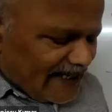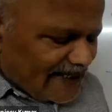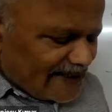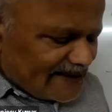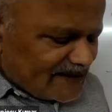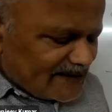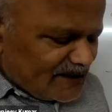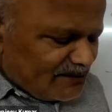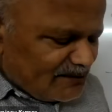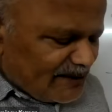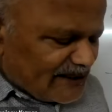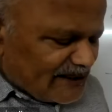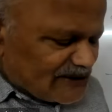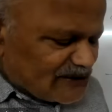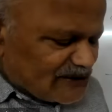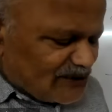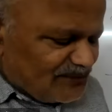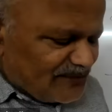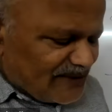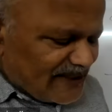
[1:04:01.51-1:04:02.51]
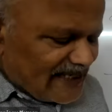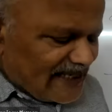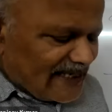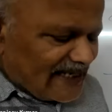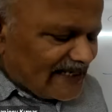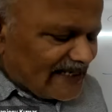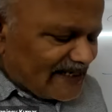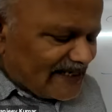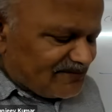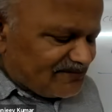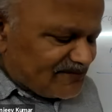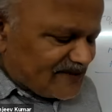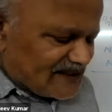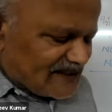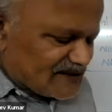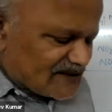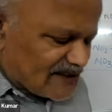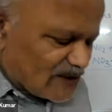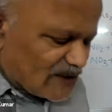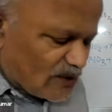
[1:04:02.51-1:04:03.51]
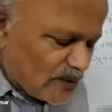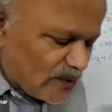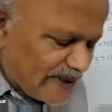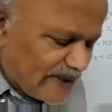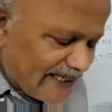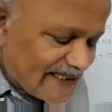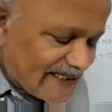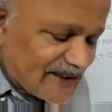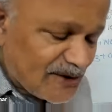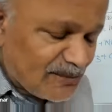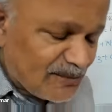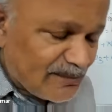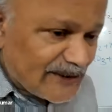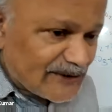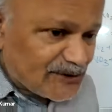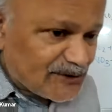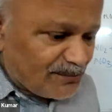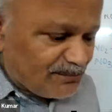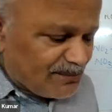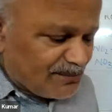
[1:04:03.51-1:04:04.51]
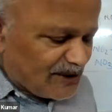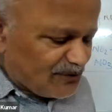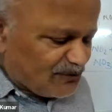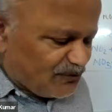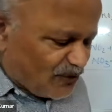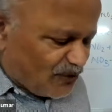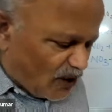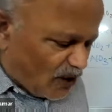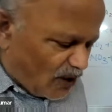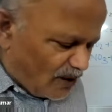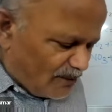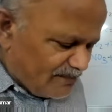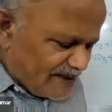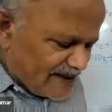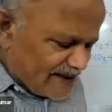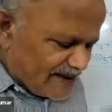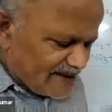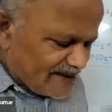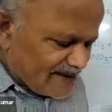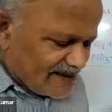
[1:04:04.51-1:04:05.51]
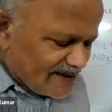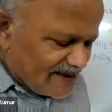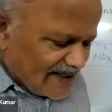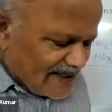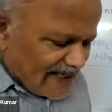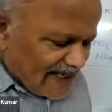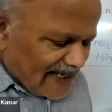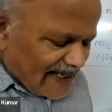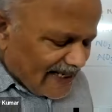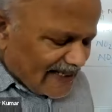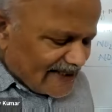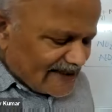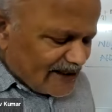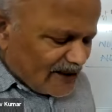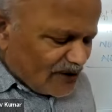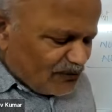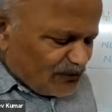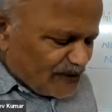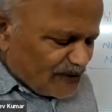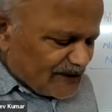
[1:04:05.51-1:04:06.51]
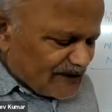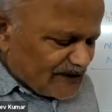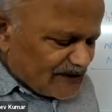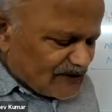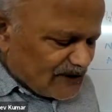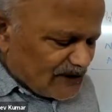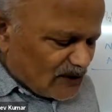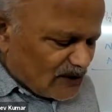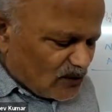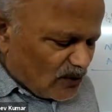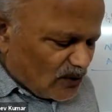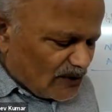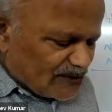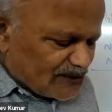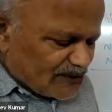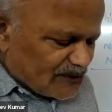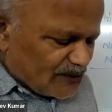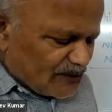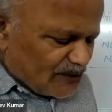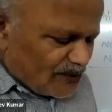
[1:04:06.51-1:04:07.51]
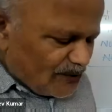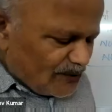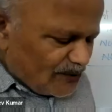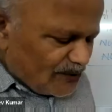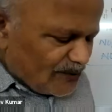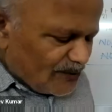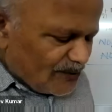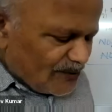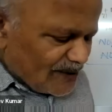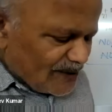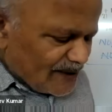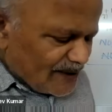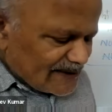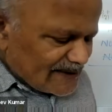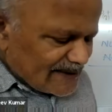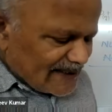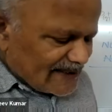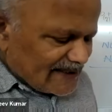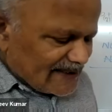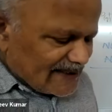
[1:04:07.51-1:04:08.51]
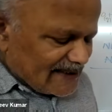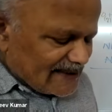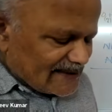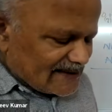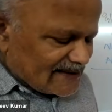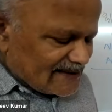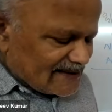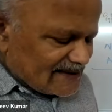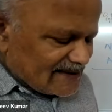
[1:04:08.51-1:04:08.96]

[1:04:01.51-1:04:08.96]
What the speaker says: Active mass of A left is equal to active mass of B formed, and therefore it is equal to, that is